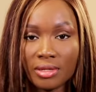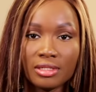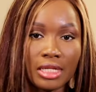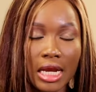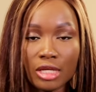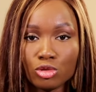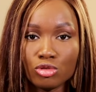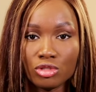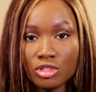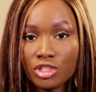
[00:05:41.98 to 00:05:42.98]
person that likes to go
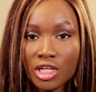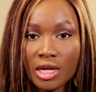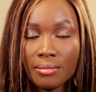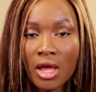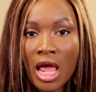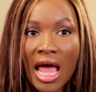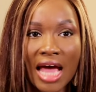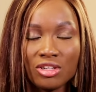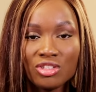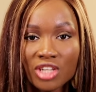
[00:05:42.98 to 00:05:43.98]
to the gym,
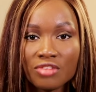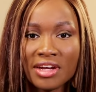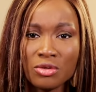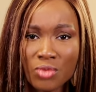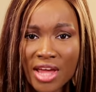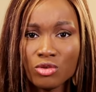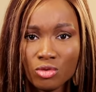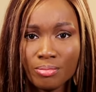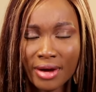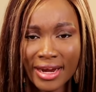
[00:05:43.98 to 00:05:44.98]
and just generally wear a
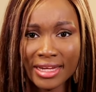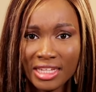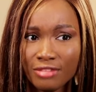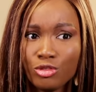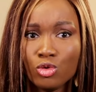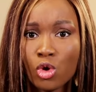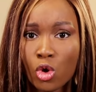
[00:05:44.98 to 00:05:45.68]
good bra that gives you